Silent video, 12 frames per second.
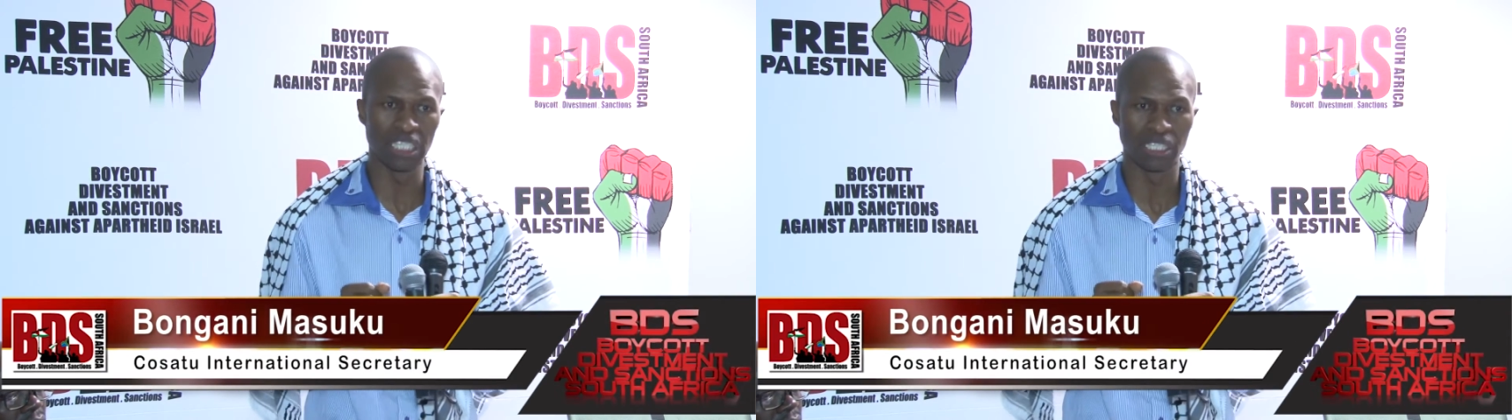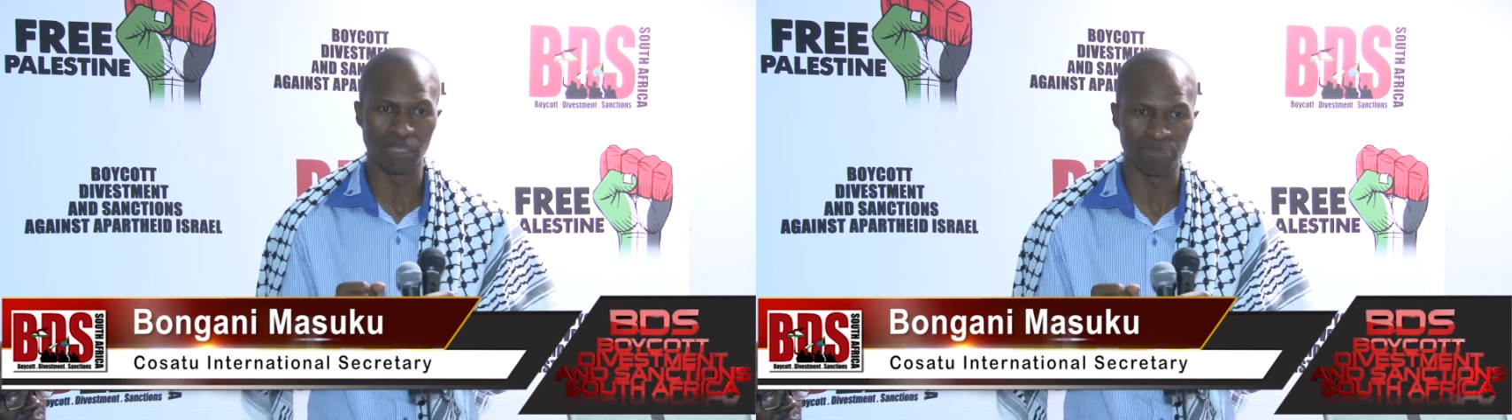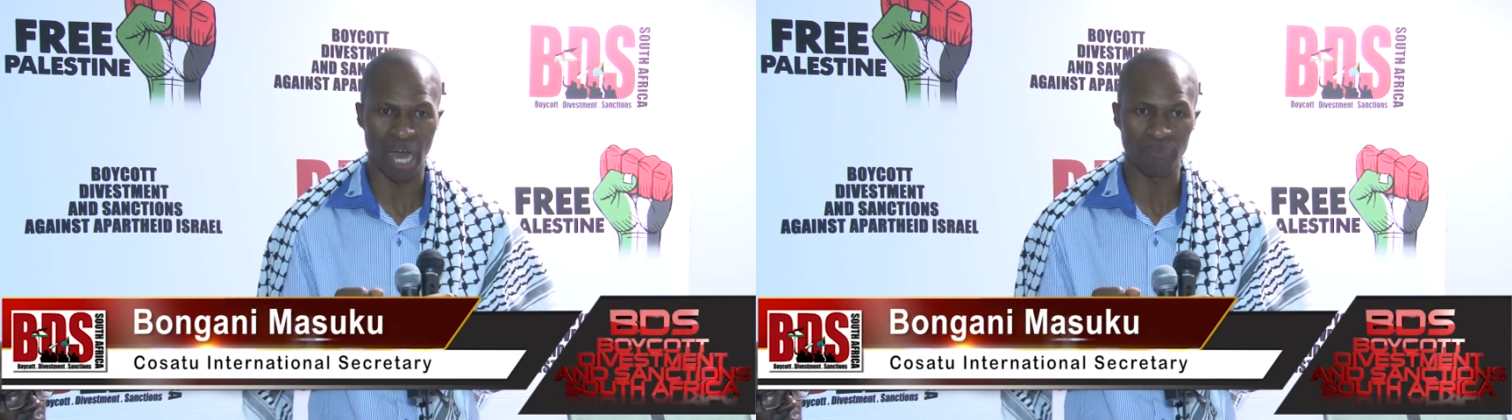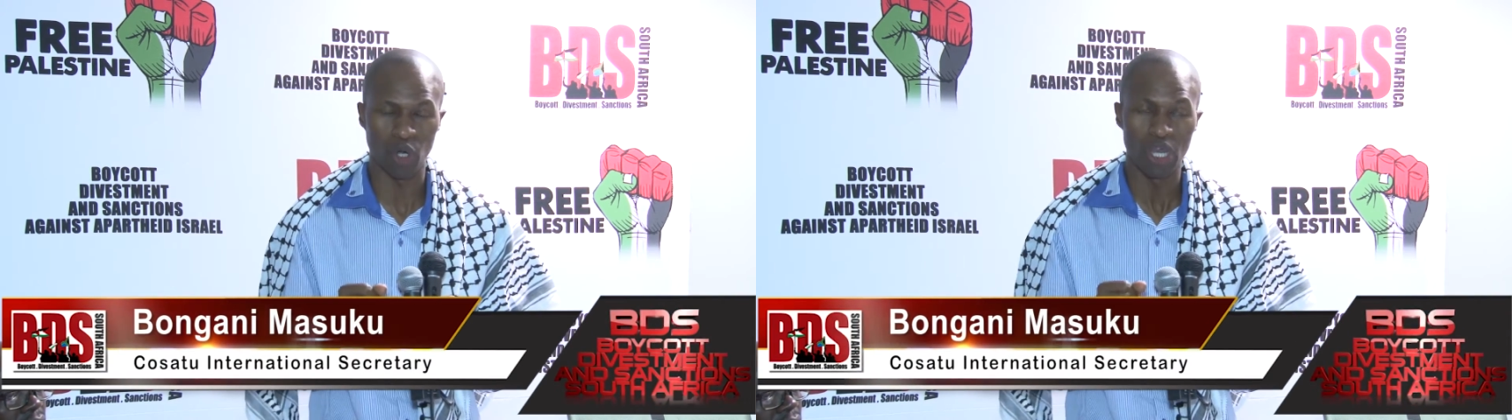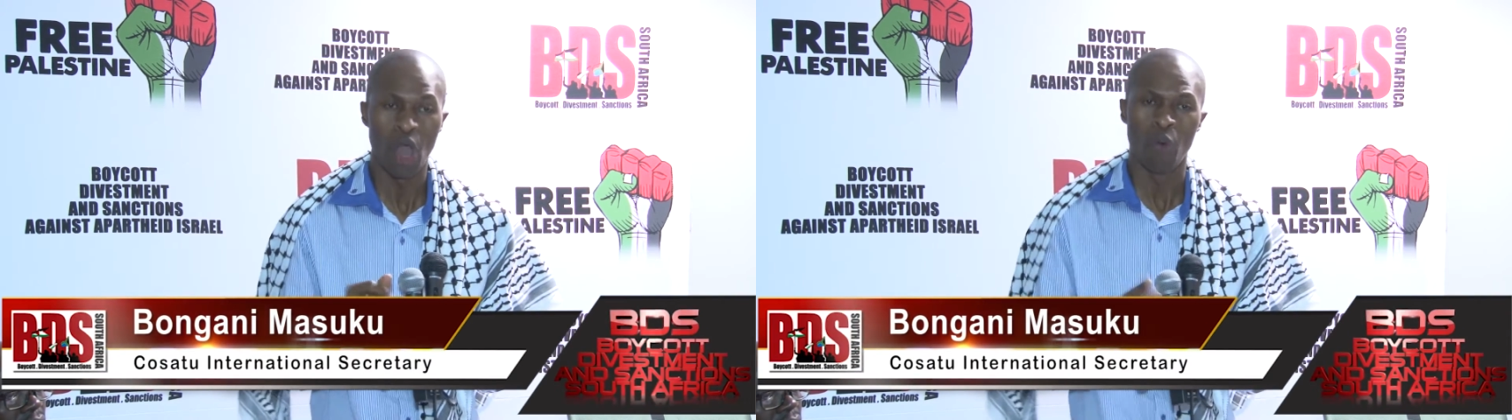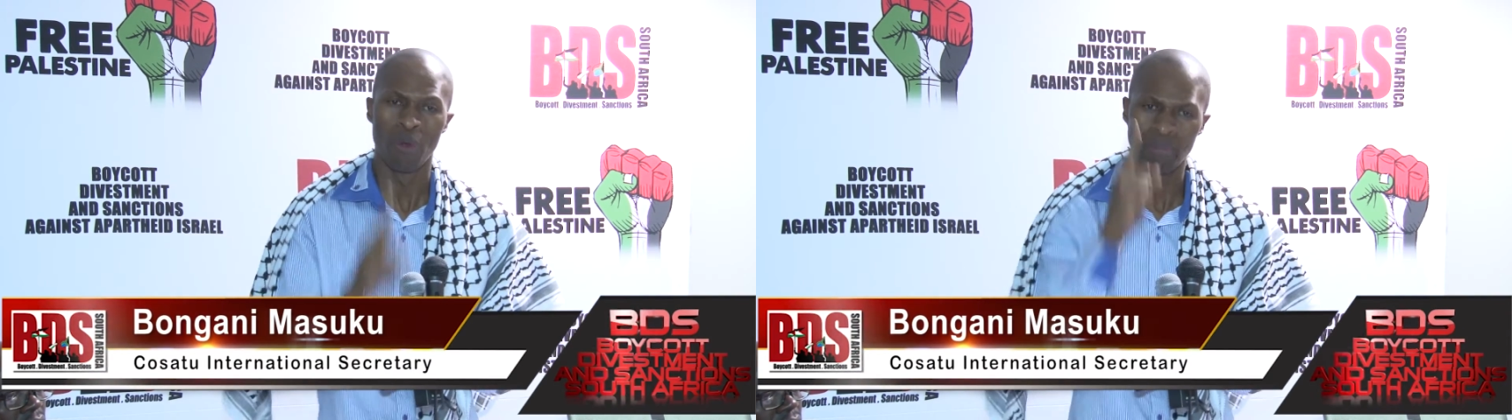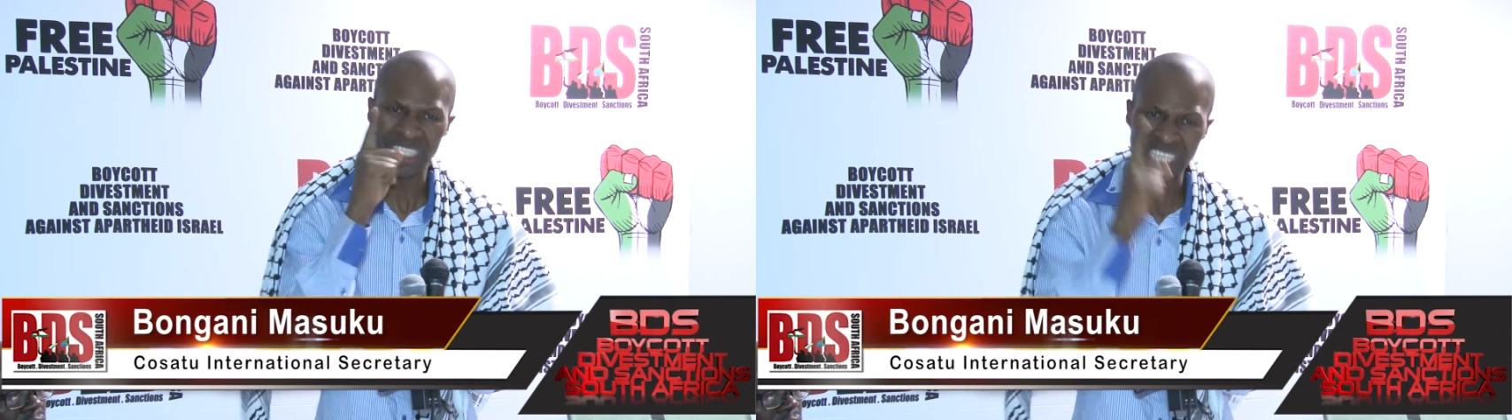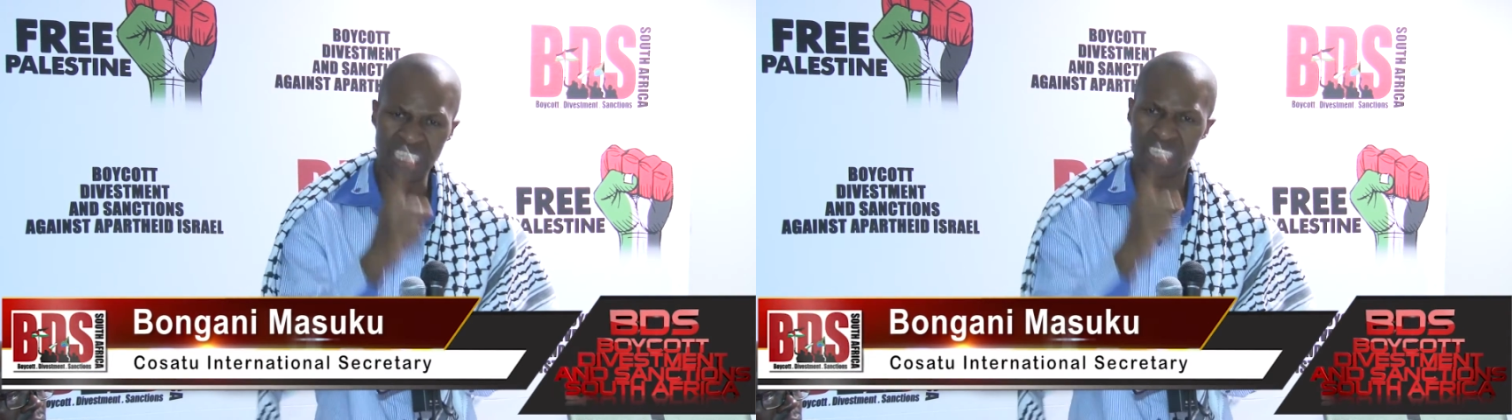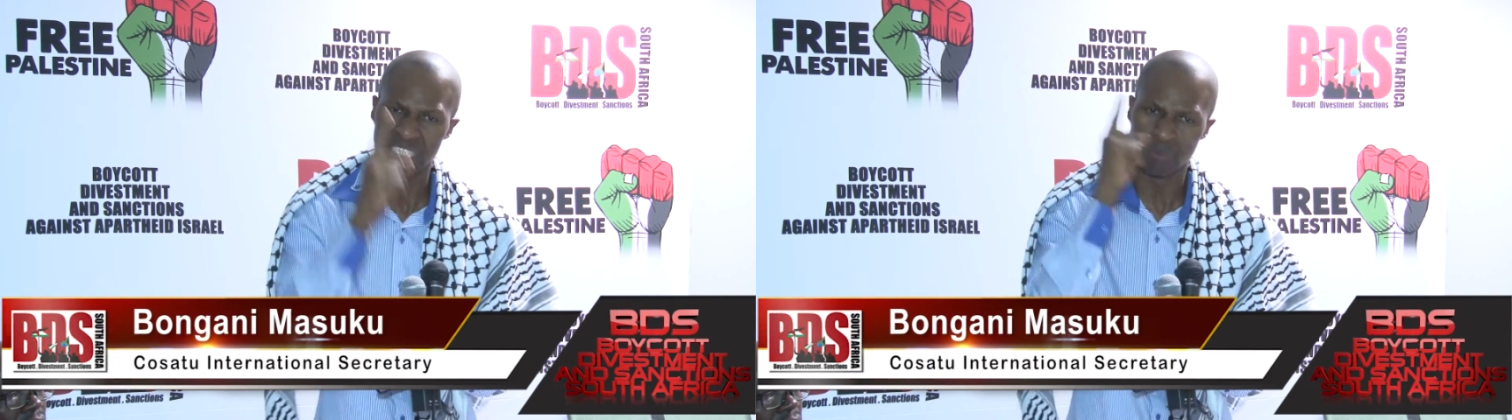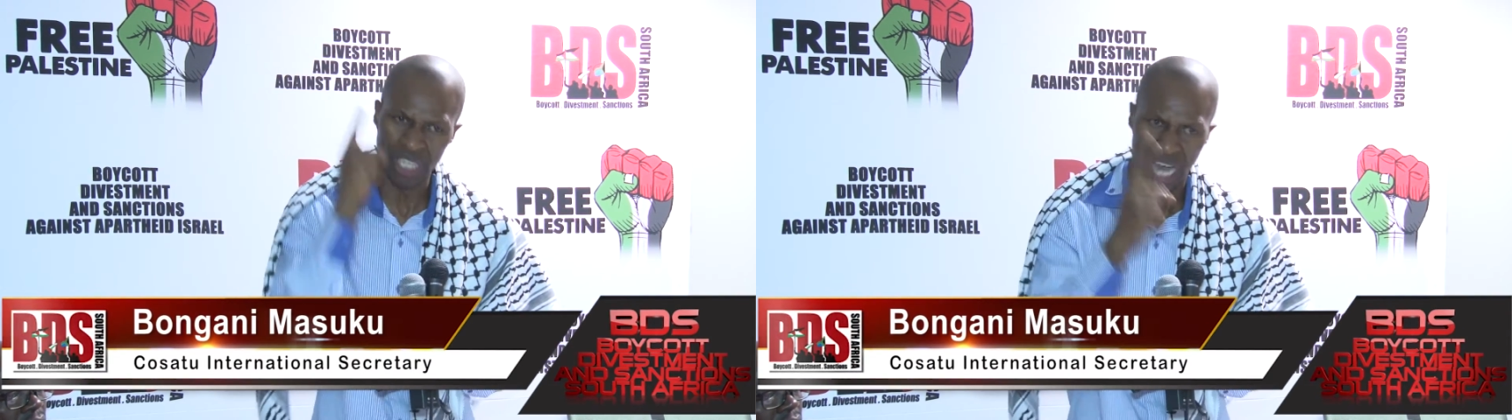in Zimbabwe, we must link them with